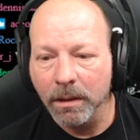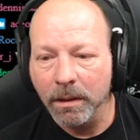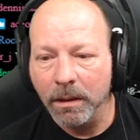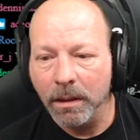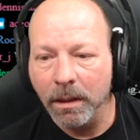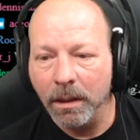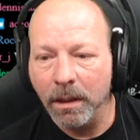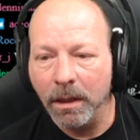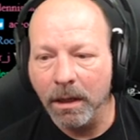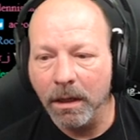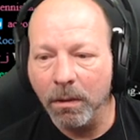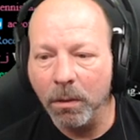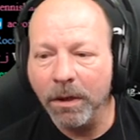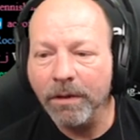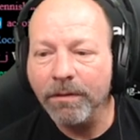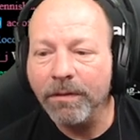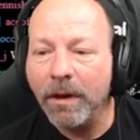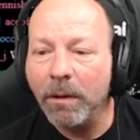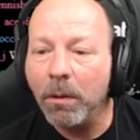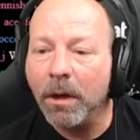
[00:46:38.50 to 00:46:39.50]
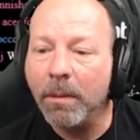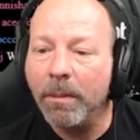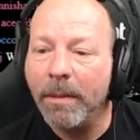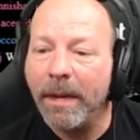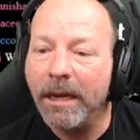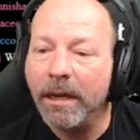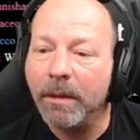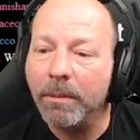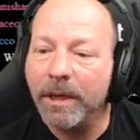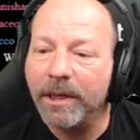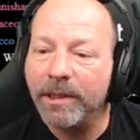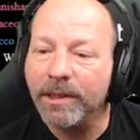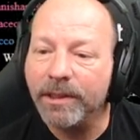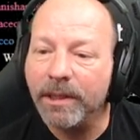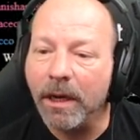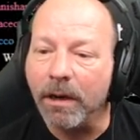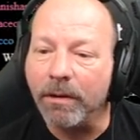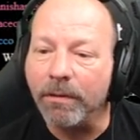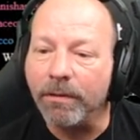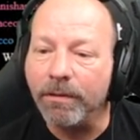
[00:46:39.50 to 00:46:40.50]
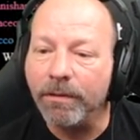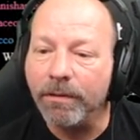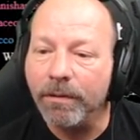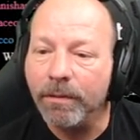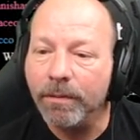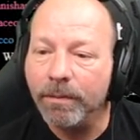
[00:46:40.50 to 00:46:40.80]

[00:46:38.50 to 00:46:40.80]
Uh, what if I want to make them myself?